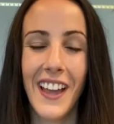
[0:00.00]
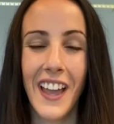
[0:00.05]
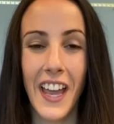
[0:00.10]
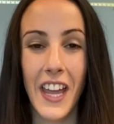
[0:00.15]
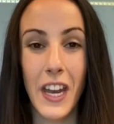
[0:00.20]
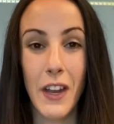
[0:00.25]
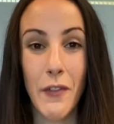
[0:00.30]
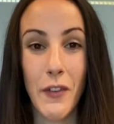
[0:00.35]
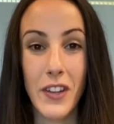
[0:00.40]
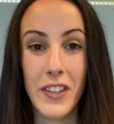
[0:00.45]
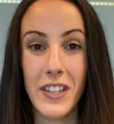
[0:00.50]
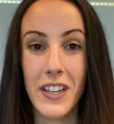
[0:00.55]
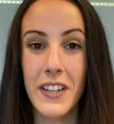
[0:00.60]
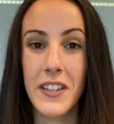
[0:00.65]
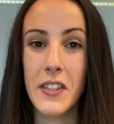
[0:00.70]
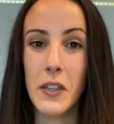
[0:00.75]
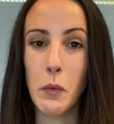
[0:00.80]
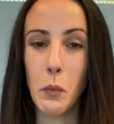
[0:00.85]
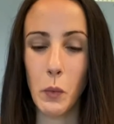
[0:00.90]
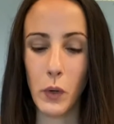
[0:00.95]
And if it
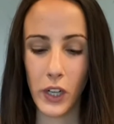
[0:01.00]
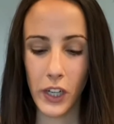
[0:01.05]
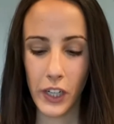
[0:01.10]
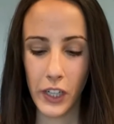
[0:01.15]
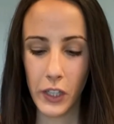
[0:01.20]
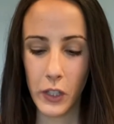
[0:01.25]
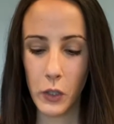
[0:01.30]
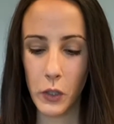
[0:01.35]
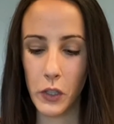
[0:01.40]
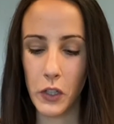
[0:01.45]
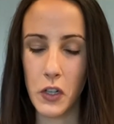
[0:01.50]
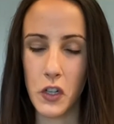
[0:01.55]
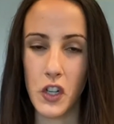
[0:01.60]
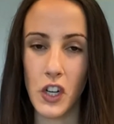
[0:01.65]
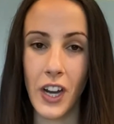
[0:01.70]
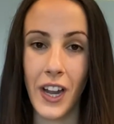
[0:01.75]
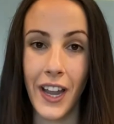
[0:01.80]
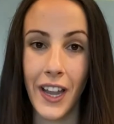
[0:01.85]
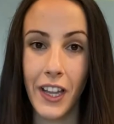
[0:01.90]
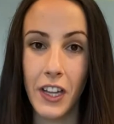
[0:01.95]
doesn't work, you could
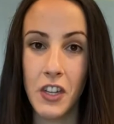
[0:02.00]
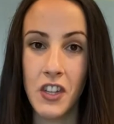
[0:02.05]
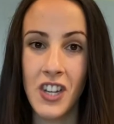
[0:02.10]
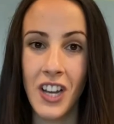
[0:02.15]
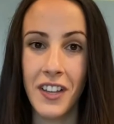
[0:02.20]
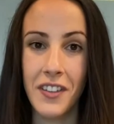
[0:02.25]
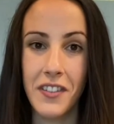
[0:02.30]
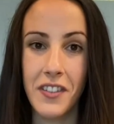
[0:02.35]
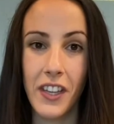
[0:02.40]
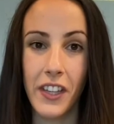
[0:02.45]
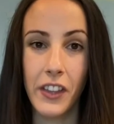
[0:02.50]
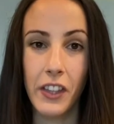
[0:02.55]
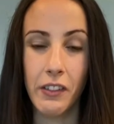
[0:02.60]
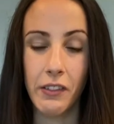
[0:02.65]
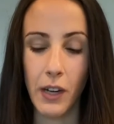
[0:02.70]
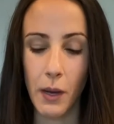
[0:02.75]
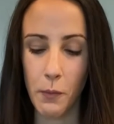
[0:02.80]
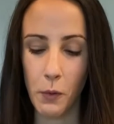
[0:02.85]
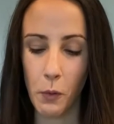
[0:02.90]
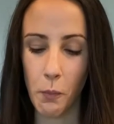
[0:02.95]
try adjusting the
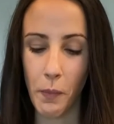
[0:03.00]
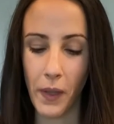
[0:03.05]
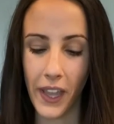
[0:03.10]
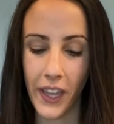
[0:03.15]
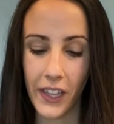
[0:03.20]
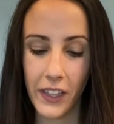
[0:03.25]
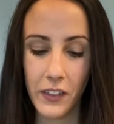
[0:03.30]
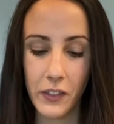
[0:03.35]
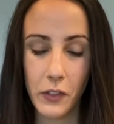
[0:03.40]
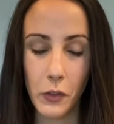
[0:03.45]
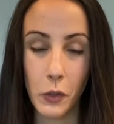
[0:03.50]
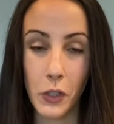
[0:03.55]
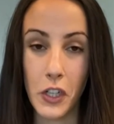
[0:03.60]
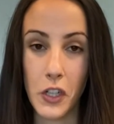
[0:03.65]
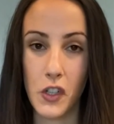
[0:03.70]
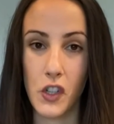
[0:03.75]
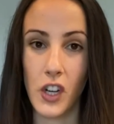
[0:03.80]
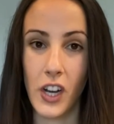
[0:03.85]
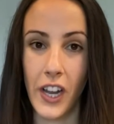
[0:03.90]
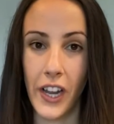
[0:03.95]
rubber band or
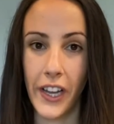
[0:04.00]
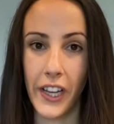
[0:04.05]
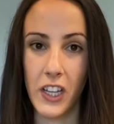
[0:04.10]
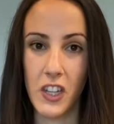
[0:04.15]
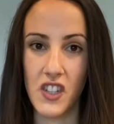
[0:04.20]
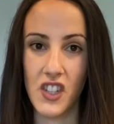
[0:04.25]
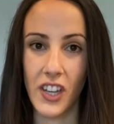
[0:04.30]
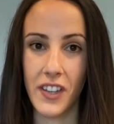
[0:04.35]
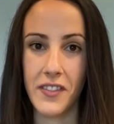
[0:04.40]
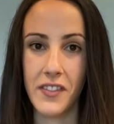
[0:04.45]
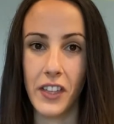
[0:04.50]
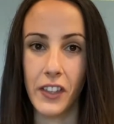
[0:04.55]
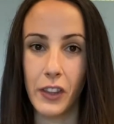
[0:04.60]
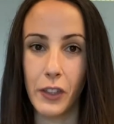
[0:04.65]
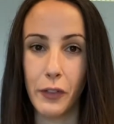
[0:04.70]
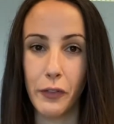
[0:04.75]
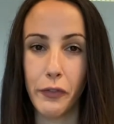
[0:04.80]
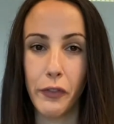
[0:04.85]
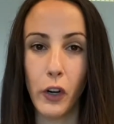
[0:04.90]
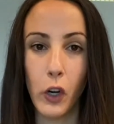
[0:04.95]
try adjusting
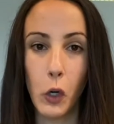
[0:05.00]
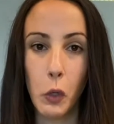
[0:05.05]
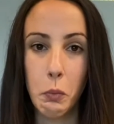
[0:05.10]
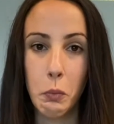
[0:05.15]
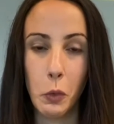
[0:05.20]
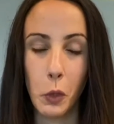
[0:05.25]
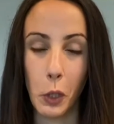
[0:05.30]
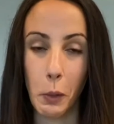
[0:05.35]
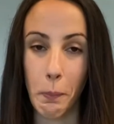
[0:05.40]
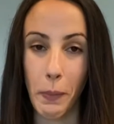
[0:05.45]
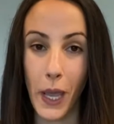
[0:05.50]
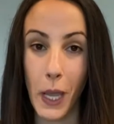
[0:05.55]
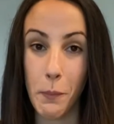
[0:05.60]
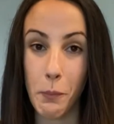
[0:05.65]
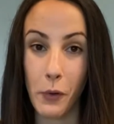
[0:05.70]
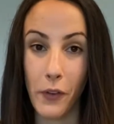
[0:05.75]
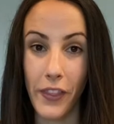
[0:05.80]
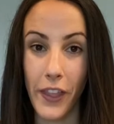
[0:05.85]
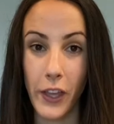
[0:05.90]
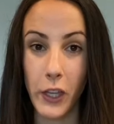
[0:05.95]
the foam or
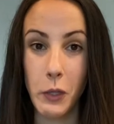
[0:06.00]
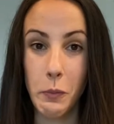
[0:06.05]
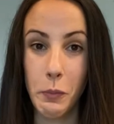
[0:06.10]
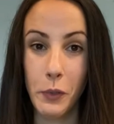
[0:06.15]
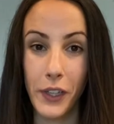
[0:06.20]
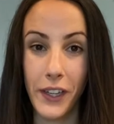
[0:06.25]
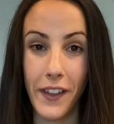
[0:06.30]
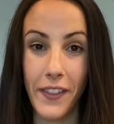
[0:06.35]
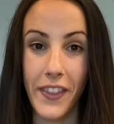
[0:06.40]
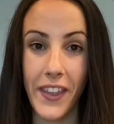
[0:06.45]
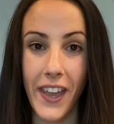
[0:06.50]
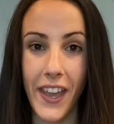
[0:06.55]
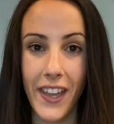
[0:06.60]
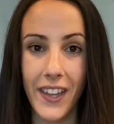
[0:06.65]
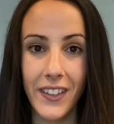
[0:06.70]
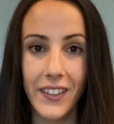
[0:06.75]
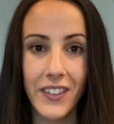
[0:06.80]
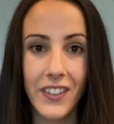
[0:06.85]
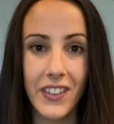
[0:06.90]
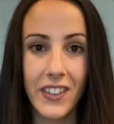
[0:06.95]
paper that you put at the
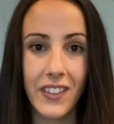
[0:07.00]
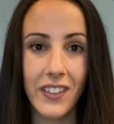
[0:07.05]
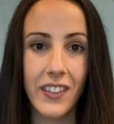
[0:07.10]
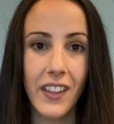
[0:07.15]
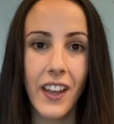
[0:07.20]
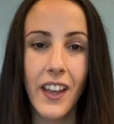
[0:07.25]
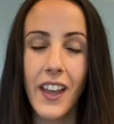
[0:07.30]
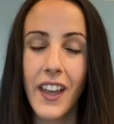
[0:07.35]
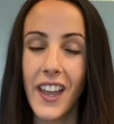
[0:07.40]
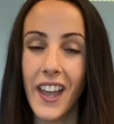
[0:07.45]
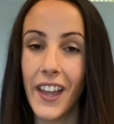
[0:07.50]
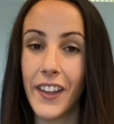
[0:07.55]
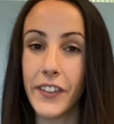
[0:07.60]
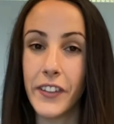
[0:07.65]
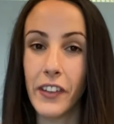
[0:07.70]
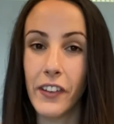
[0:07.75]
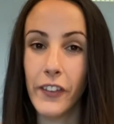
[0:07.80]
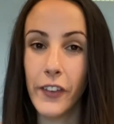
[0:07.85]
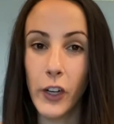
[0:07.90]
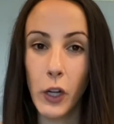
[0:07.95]
ends. It's
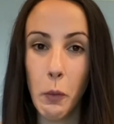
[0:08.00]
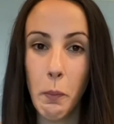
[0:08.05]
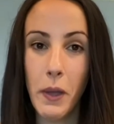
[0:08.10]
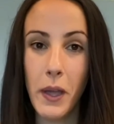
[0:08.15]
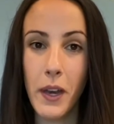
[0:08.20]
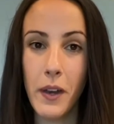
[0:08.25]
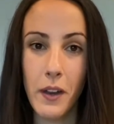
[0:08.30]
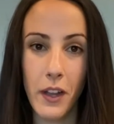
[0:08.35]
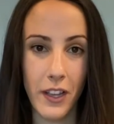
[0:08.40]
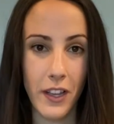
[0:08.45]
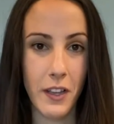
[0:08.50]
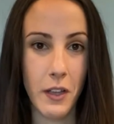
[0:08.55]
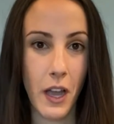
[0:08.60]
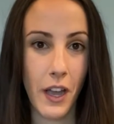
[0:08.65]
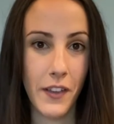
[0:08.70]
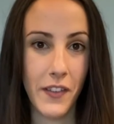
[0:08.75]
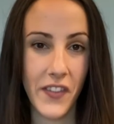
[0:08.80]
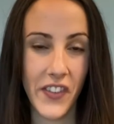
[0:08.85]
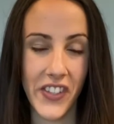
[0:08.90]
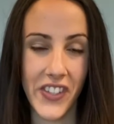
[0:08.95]
a little bit
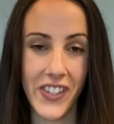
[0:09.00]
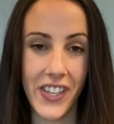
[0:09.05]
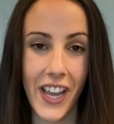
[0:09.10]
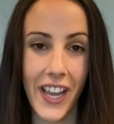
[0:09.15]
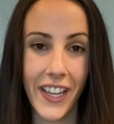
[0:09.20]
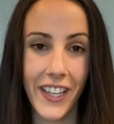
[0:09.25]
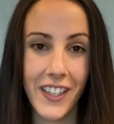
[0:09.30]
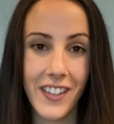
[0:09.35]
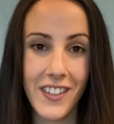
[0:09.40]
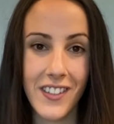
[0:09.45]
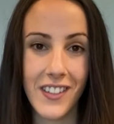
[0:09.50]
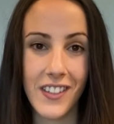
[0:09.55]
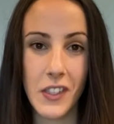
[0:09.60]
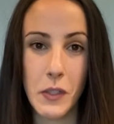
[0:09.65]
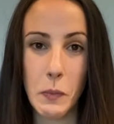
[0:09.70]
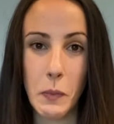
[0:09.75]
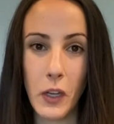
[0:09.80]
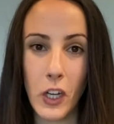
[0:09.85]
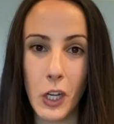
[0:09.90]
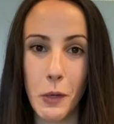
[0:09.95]
of a science
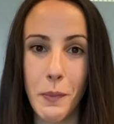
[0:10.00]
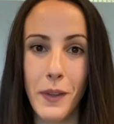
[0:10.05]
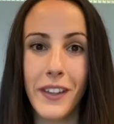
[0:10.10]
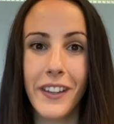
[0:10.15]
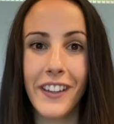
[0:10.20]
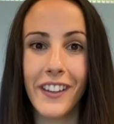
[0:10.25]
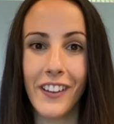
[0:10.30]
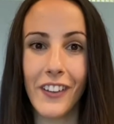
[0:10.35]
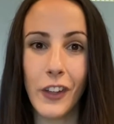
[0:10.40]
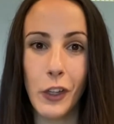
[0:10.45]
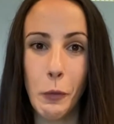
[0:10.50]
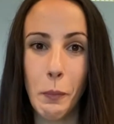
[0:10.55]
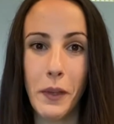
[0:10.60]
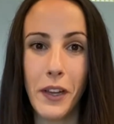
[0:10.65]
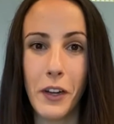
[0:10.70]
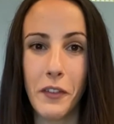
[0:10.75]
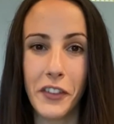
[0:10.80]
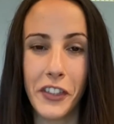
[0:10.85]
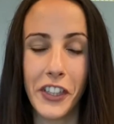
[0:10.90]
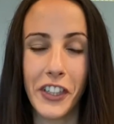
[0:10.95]
experiment and a little bit
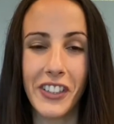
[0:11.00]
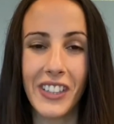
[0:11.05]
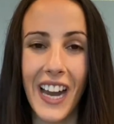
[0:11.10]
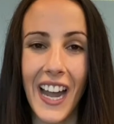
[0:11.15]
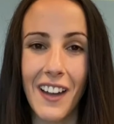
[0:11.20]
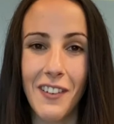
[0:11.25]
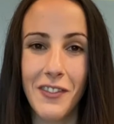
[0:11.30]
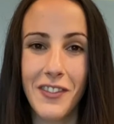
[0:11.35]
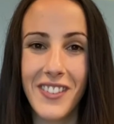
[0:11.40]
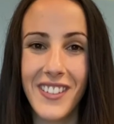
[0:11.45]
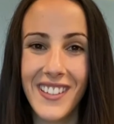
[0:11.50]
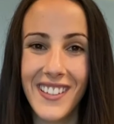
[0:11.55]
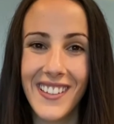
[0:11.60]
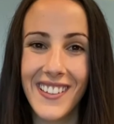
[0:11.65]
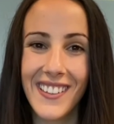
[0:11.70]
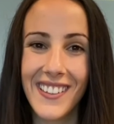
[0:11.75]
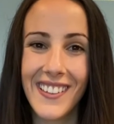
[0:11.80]
of a craft.